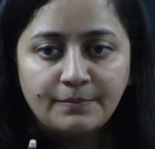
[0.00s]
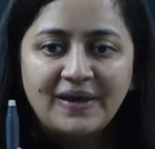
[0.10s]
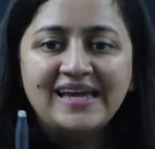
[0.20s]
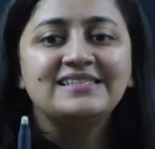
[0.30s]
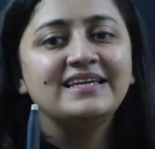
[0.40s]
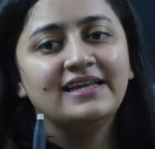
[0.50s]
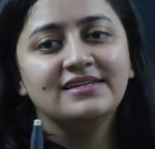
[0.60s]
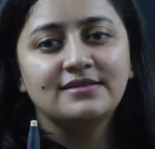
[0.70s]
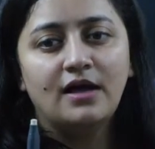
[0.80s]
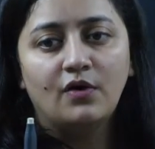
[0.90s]
Be
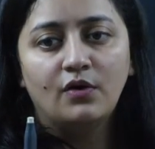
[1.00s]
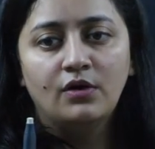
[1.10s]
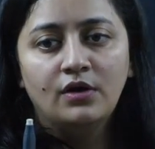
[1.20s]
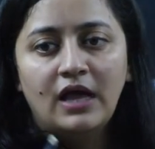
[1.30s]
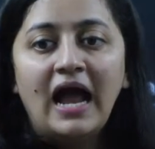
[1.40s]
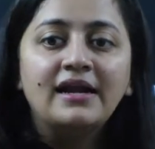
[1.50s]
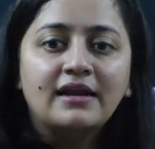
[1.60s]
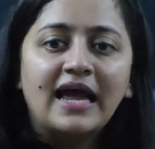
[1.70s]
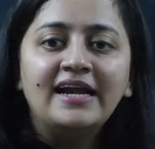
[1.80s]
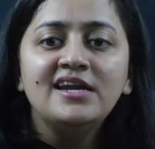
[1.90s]
serious now.
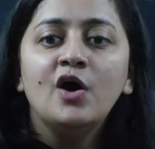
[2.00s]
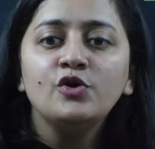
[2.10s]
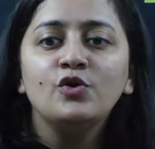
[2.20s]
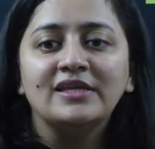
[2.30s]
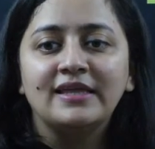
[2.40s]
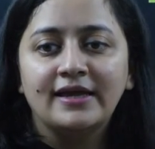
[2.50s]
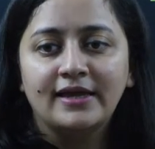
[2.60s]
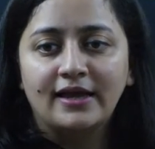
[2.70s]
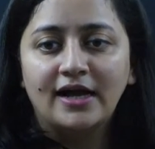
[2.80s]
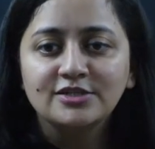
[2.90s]
And right now you are
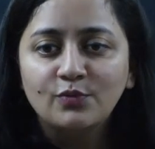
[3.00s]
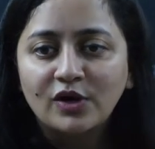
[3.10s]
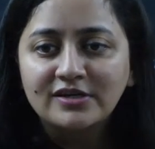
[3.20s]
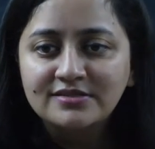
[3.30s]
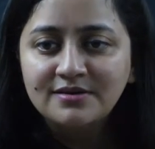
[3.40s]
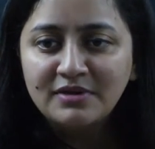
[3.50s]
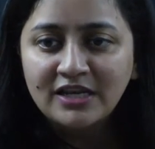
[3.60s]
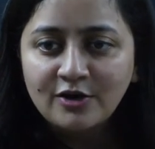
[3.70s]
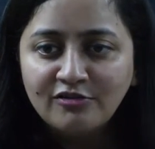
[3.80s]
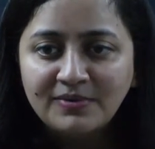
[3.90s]
thinking, Acha, what is the
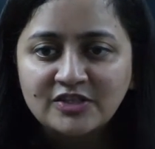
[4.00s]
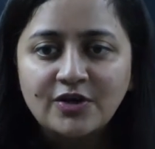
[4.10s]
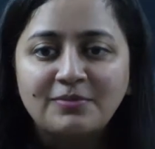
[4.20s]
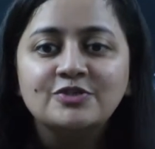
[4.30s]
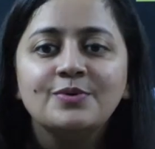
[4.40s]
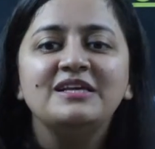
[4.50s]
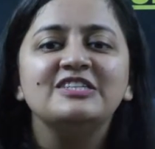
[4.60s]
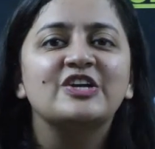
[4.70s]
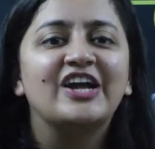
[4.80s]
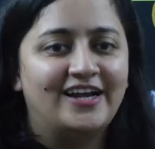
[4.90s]
meaning of bacha? Bacha
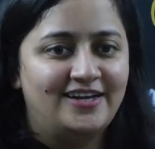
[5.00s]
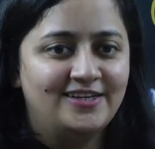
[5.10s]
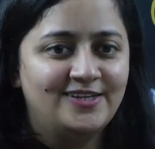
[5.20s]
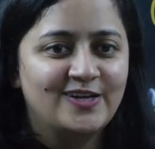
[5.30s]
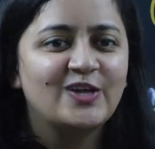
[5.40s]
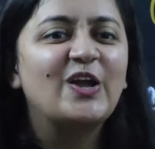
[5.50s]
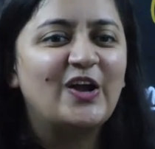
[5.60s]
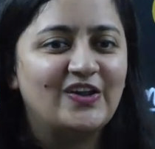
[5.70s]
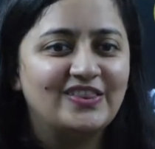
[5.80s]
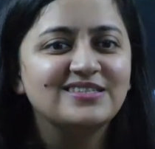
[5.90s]
means kid
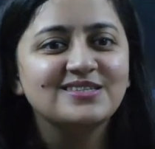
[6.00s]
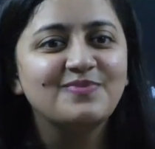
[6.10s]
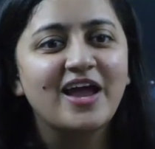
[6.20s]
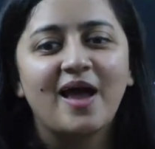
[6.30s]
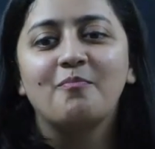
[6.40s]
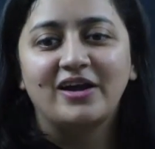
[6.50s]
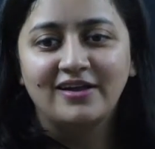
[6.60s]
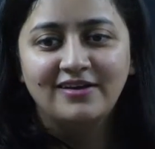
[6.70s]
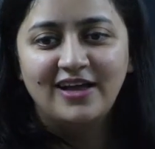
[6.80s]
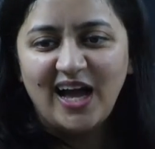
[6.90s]
kid. This is my habit.
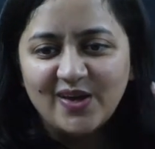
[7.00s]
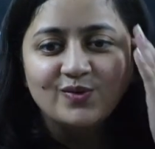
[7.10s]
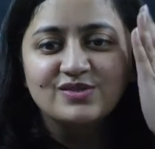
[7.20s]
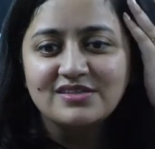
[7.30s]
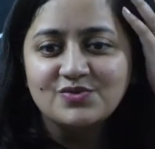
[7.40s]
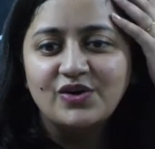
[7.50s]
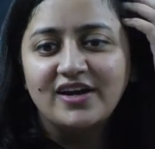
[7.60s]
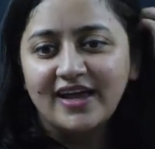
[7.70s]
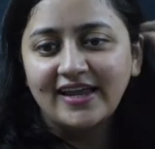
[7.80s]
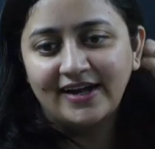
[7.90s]
I use this
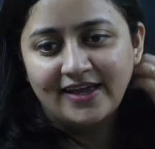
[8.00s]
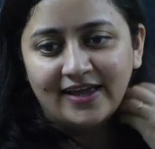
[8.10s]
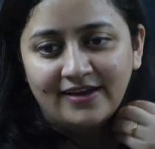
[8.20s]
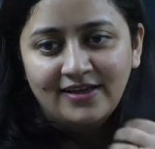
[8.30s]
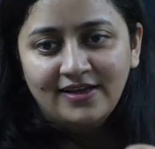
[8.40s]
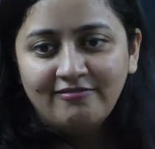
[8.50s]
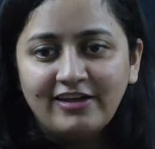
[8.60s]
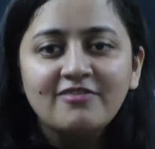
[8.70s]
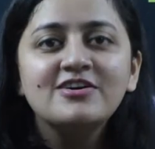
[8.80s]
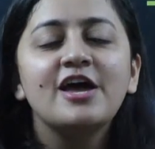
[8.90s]
word again and again.
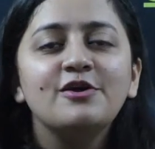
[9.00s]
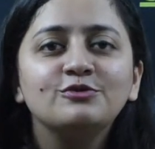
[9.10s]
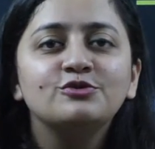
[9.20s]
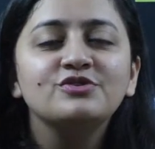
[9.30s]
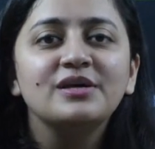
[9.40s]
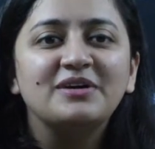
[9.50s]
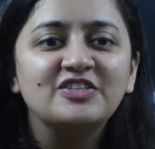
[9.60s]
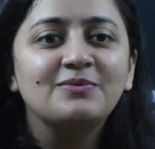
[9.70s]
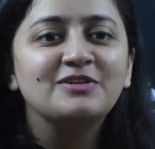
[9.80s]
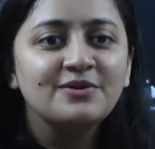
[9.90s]
Whenever I used to say
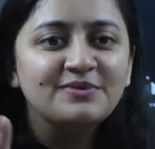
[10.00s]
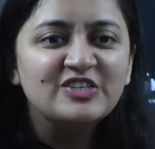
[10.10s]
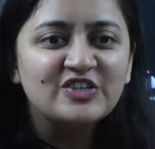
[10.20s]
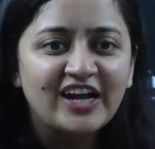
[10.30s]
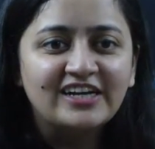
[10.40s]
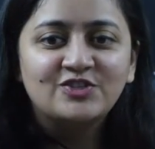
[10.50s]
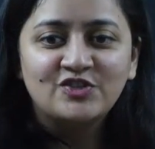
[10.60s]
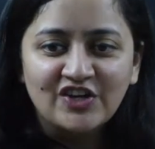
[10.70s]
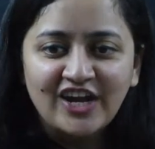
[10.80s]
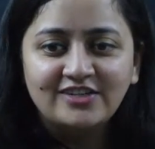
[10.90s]
bacha, bacha means
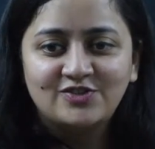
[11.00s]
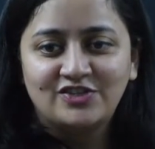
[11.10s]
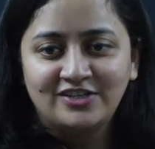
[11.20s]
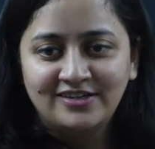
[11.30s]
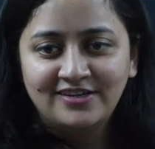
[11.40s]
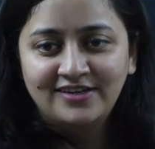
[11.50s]
kids, kids.